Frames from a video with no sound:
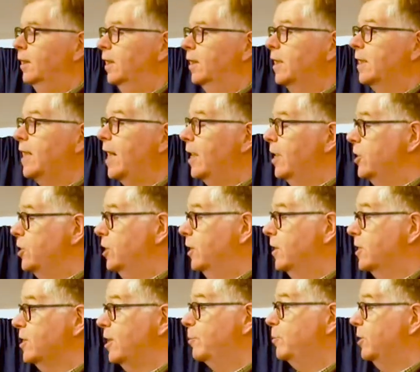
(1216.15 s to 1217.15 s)
An analogy
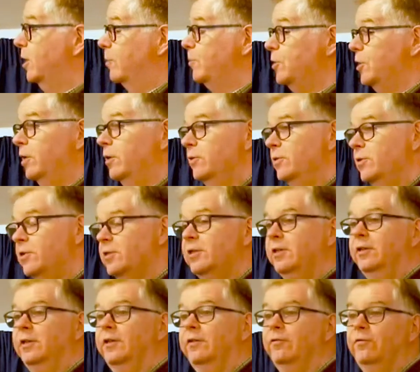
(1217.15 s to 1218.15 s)
that's sometimes used,
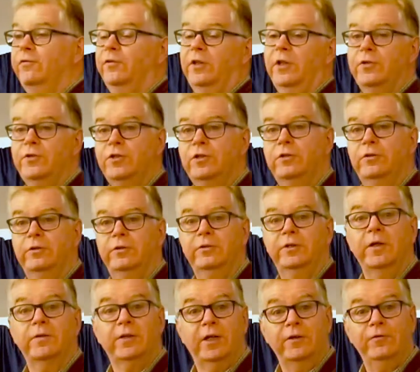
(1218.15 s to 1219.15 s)
for those who
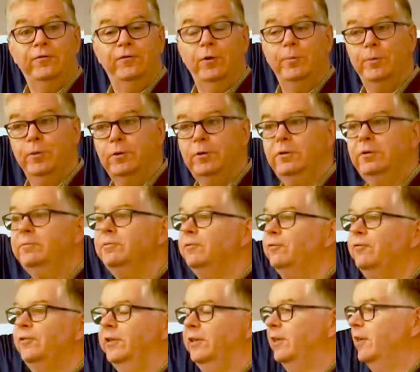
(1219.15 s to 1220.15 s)
don't like football,
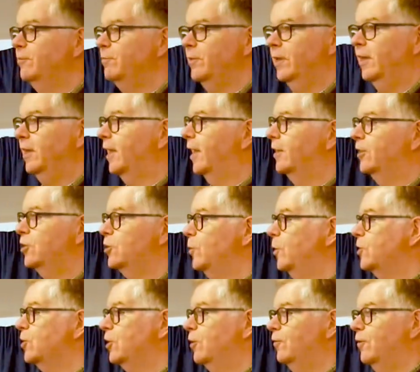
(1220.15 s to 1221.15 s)
forgive me and
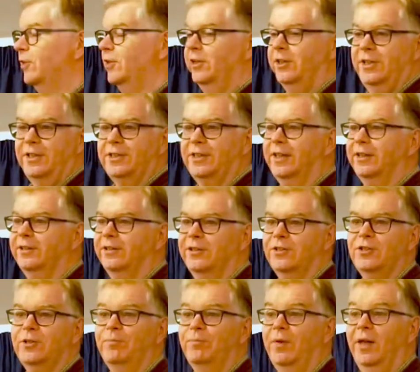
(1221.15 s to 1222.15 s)
switch off for 30
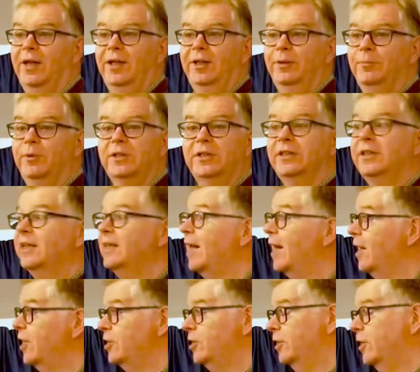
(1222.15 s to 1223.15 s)
seconds, but an
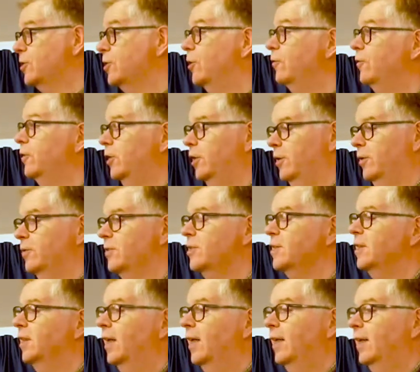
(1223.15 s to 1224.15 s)
analogy that's often
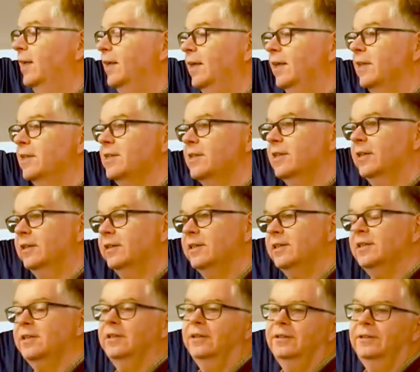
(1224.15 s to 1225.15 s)
used is that,
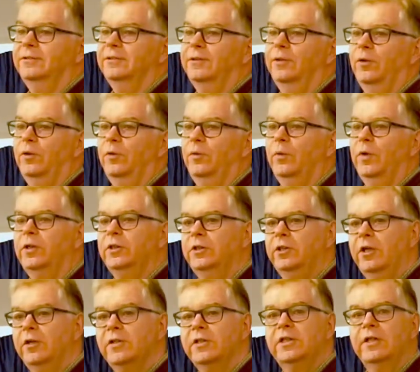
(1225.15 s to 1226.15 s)
well, you
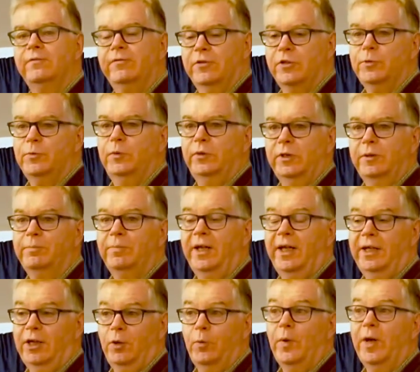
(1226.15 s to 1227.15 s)
know the difference between
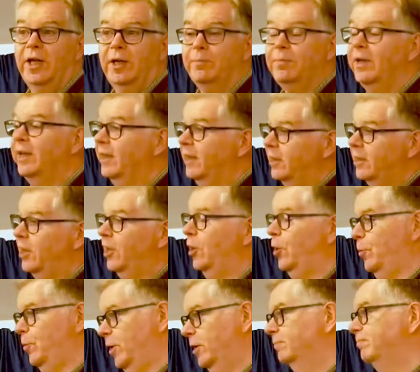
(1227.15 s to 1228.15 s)
playing away and playing at
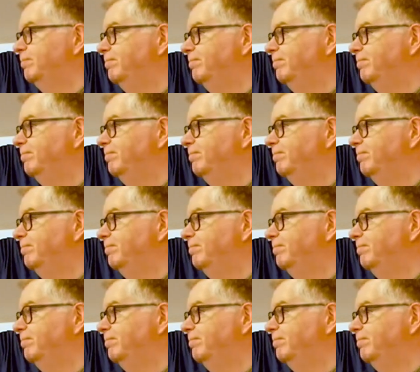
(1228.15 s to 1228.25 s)
home.